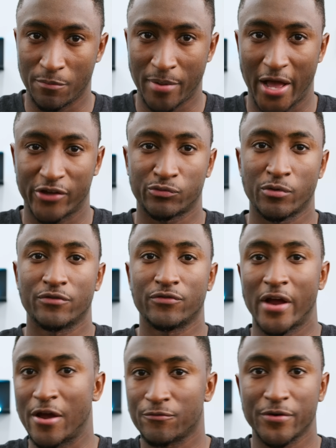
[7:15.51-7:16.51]
password
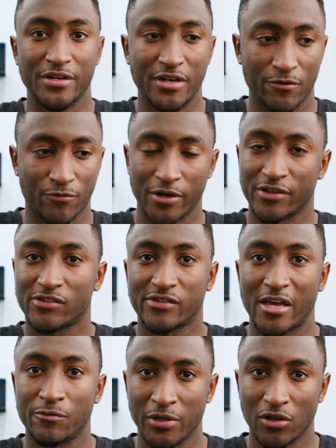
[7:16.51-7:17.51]
for every different
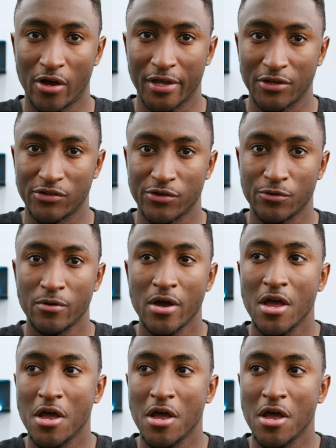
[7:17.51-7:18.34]
site we log into,